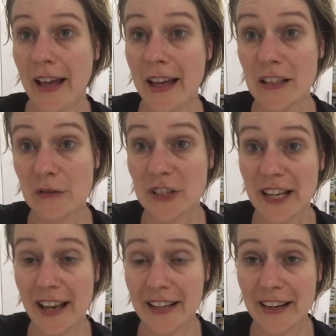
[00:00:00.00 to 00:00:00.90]
End of the
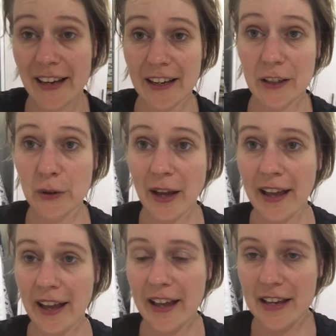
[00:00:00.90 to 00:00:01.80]
day now,
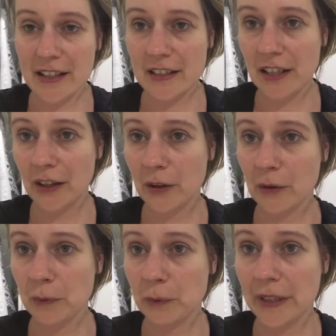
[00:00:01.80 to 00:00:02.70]
and
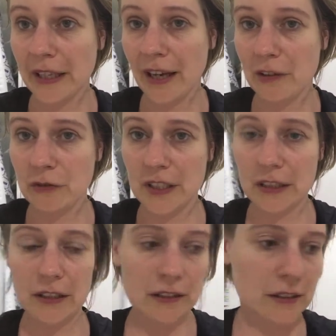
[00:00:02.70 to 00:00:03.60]
we have
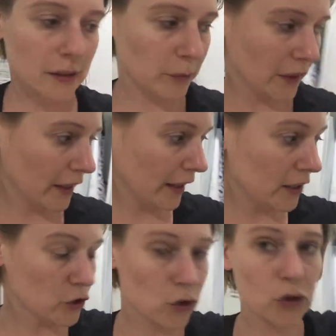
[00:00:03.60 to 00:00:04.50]
decluttered something. I
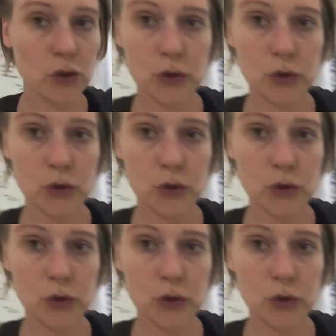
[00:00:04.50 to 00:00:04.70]
had 2